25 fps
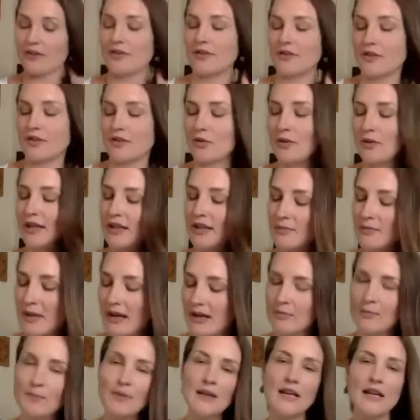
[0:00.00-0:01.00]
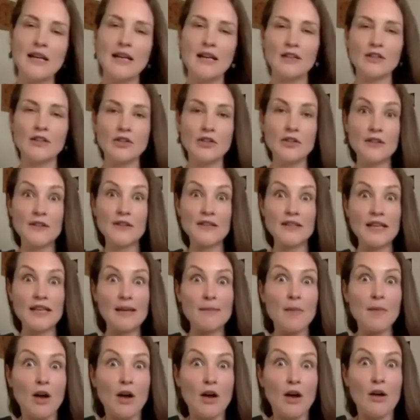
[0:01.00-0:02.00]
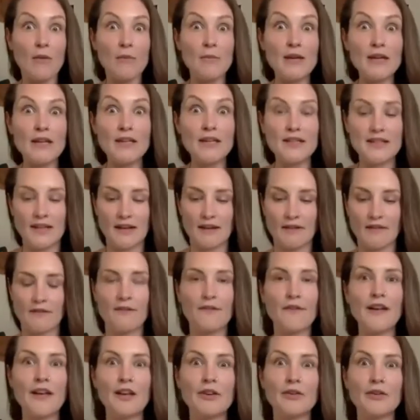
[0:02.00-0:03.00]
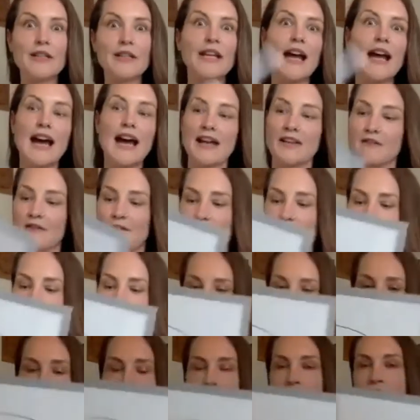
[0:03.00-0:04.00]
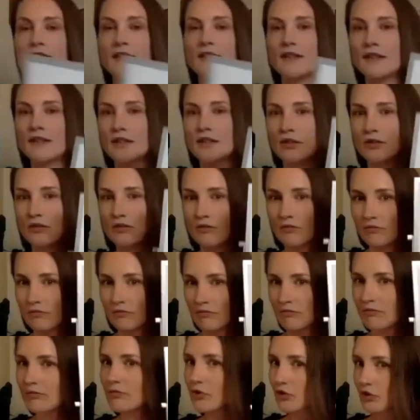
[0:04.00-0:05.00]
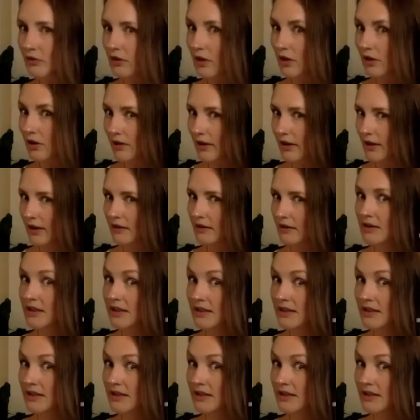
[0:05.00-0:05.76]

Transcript: So it might be the same amazing, very advanced drawing,